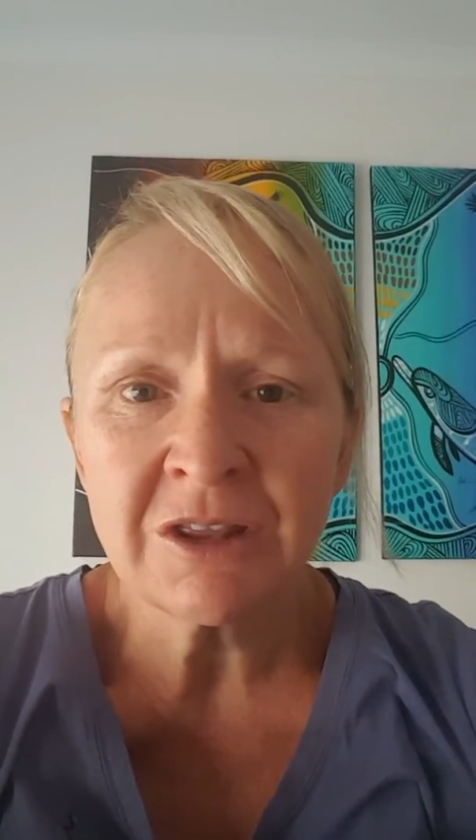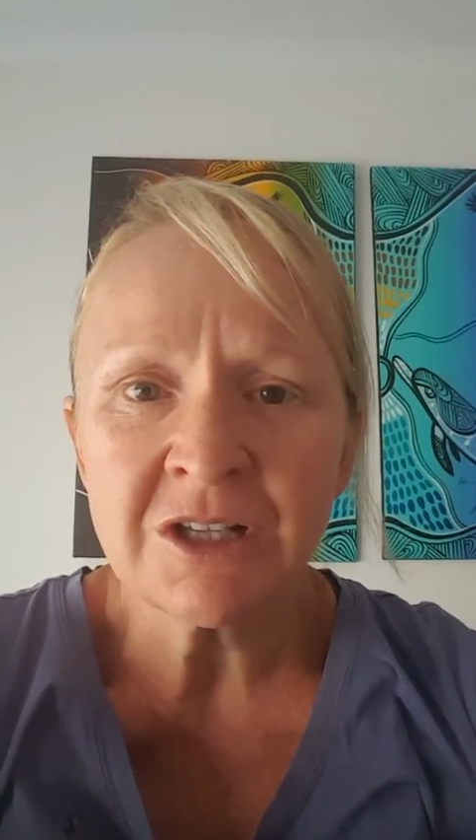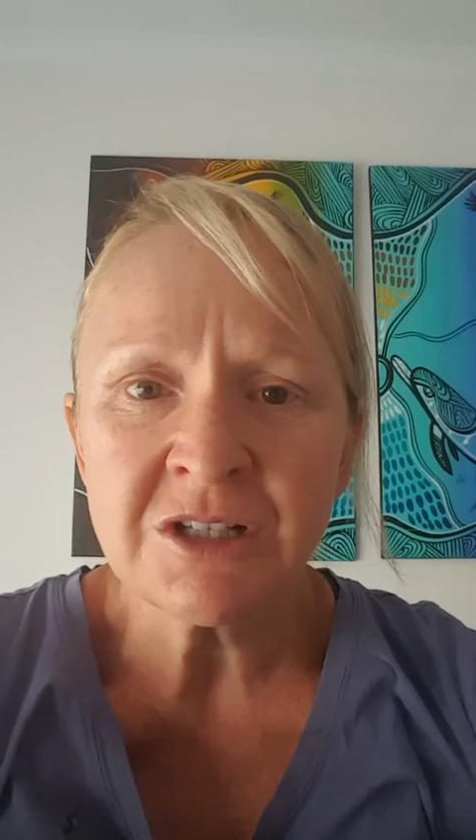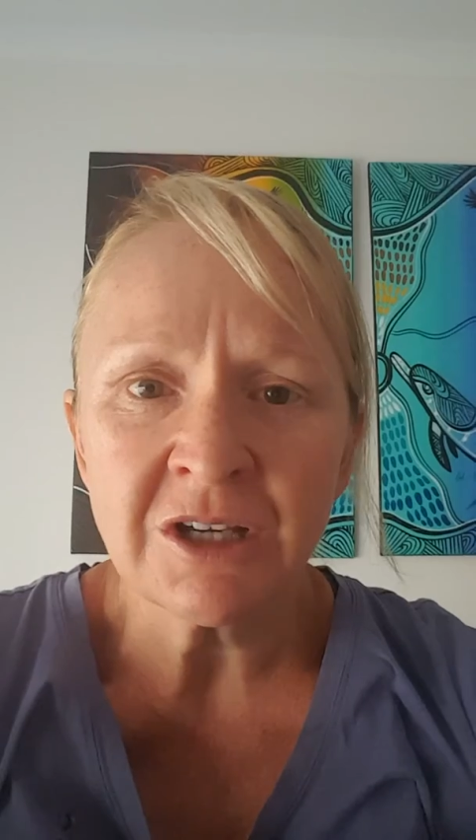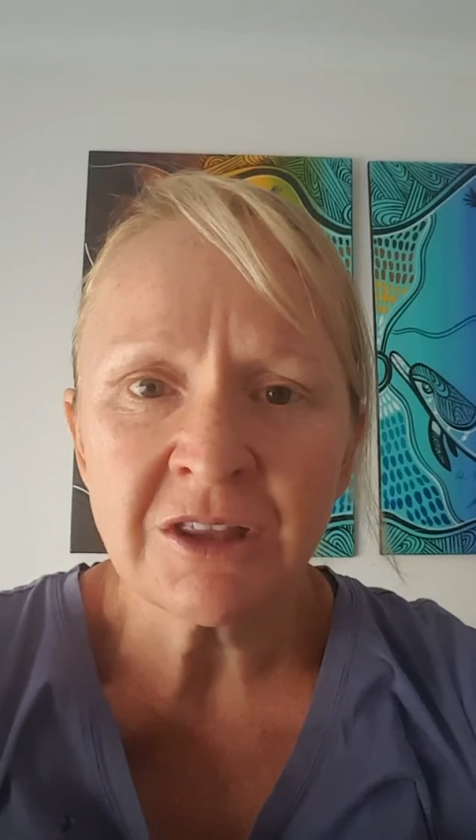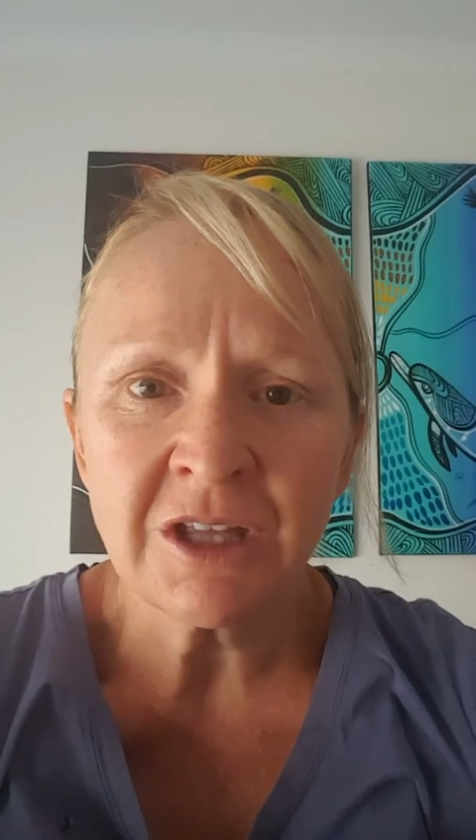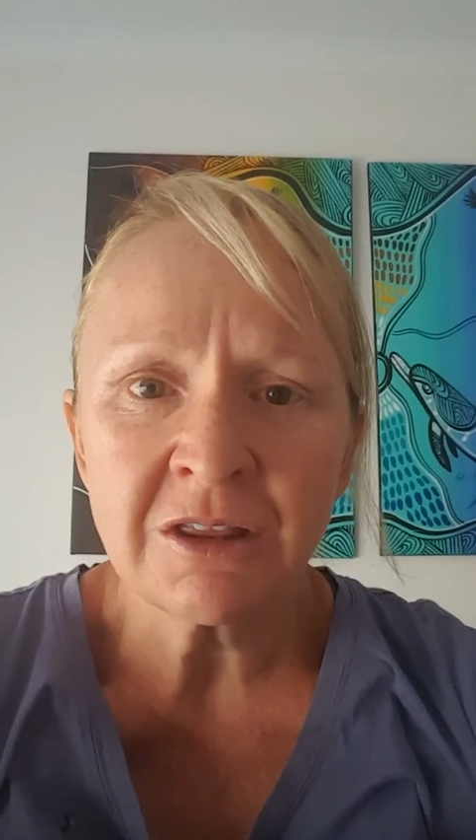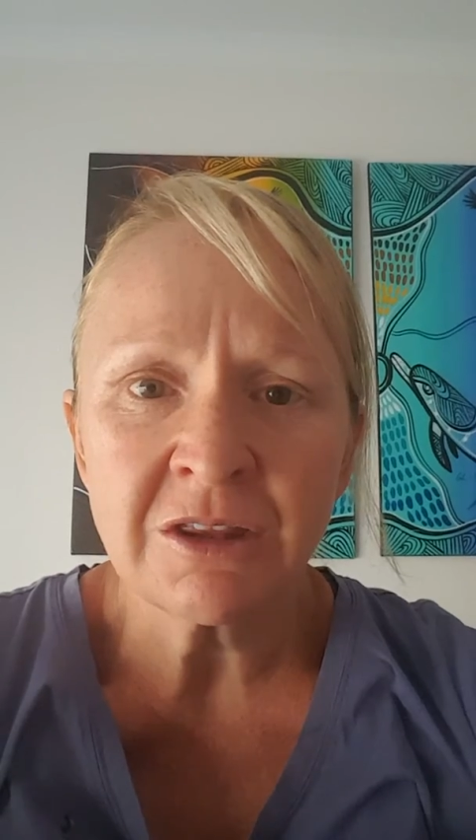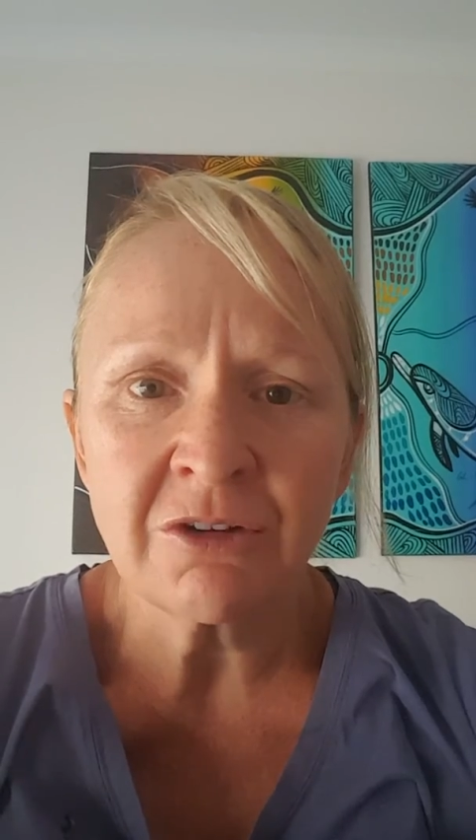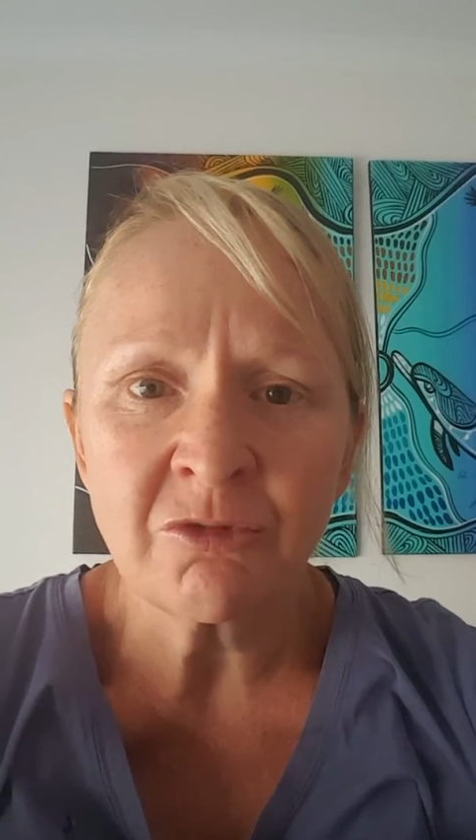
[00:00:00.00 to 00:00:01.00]
things like
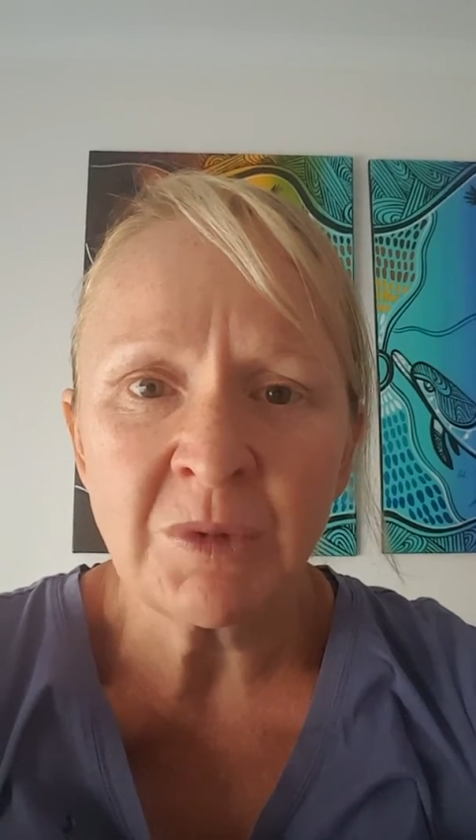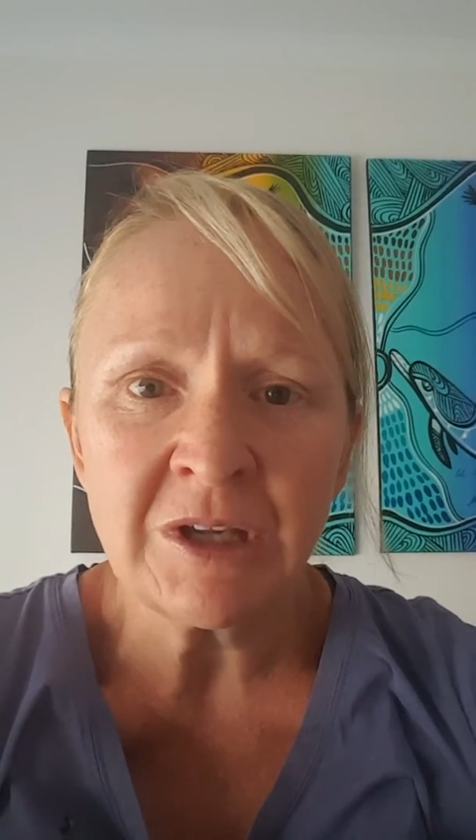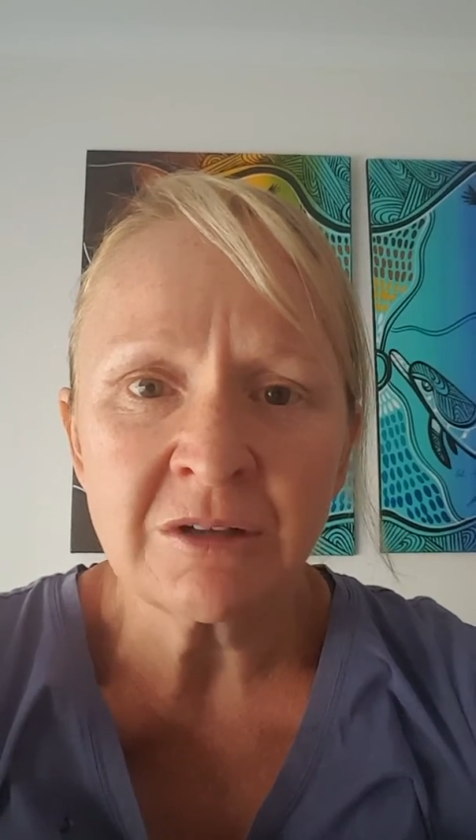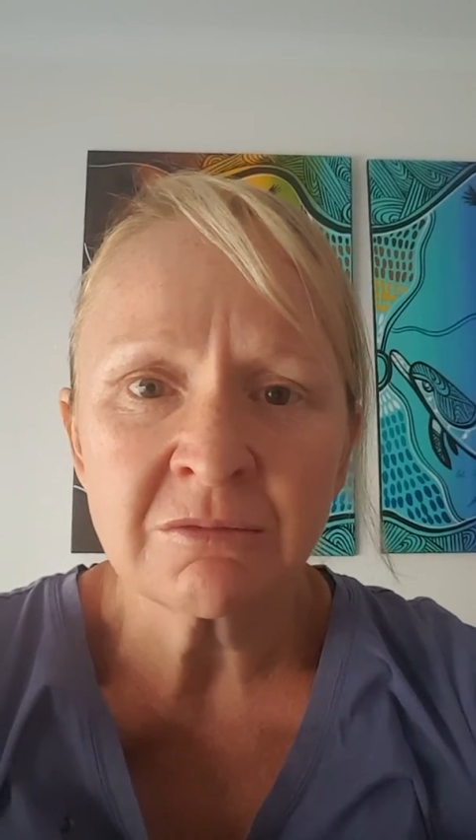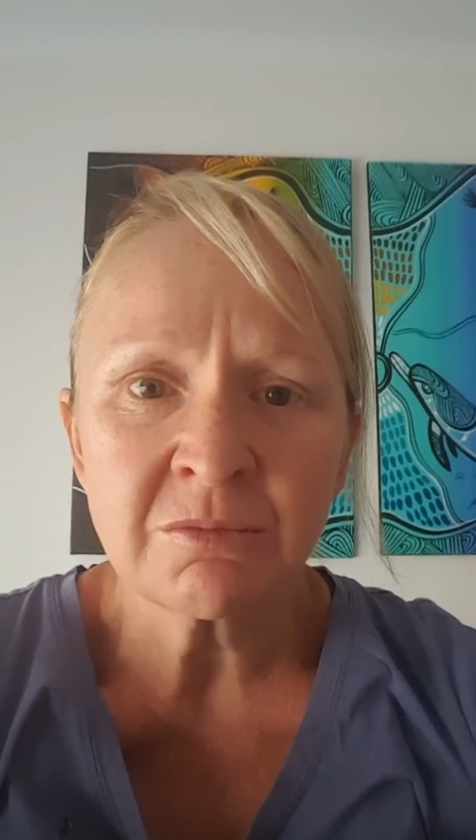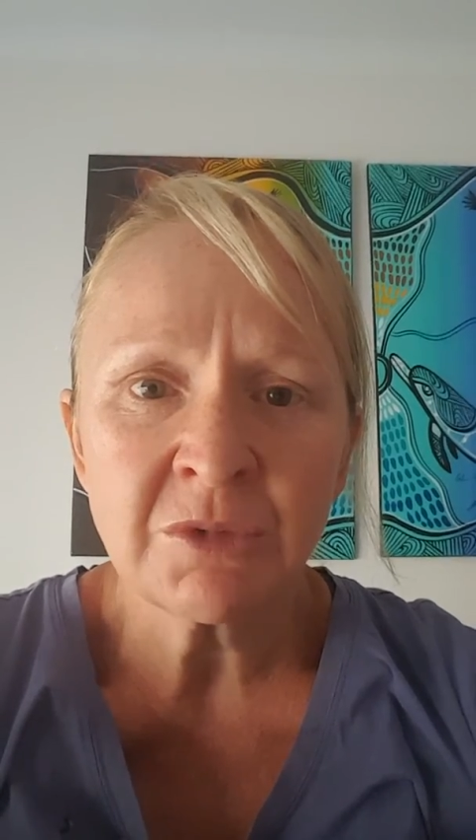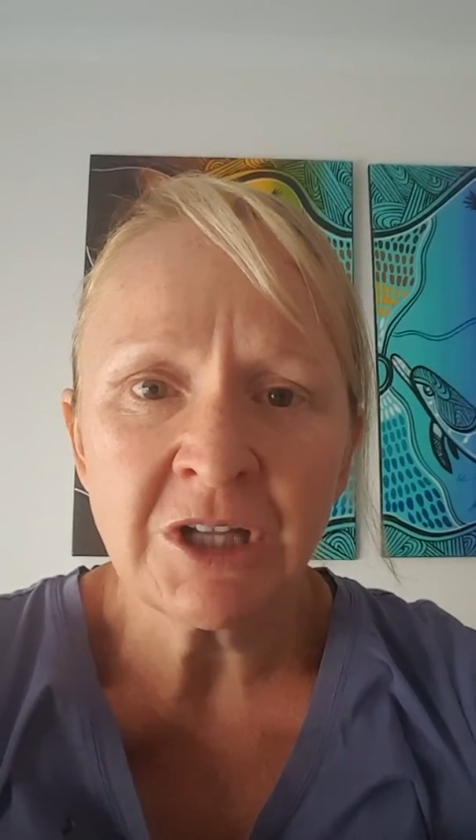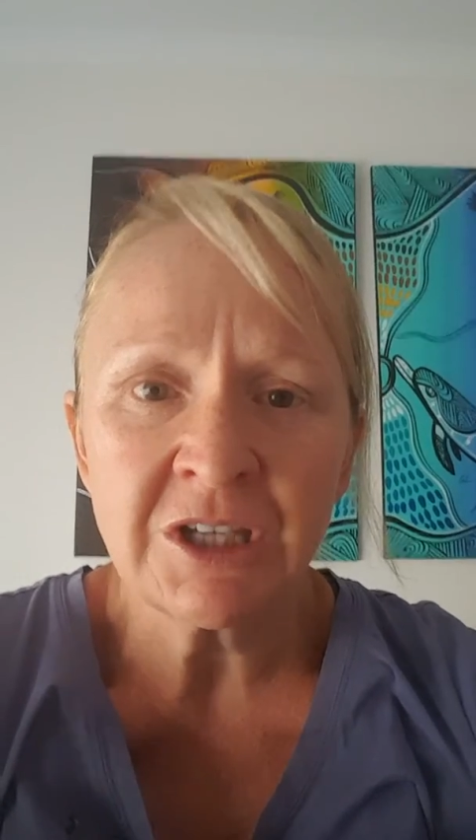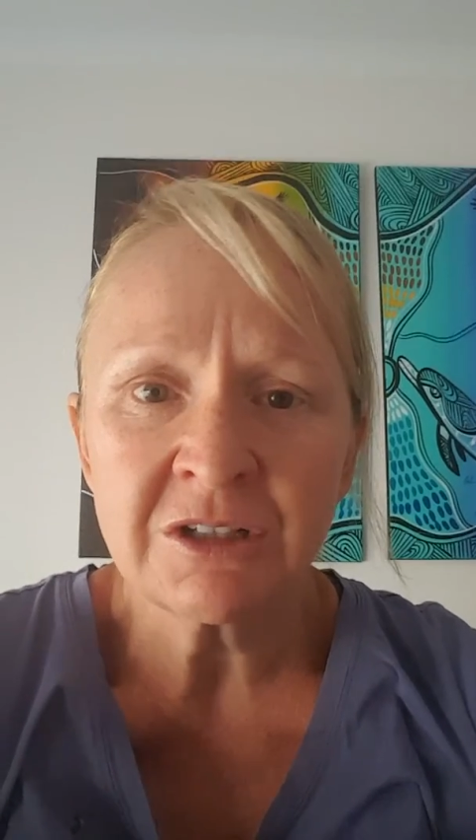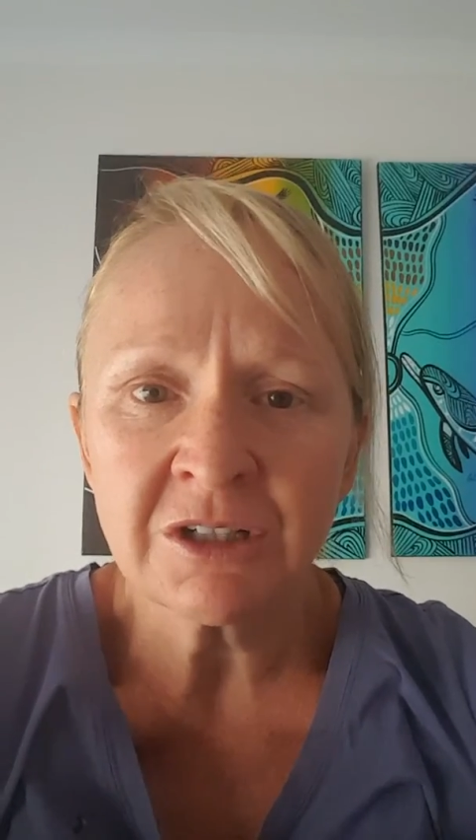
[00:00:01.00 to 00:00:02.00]
that have been cleared.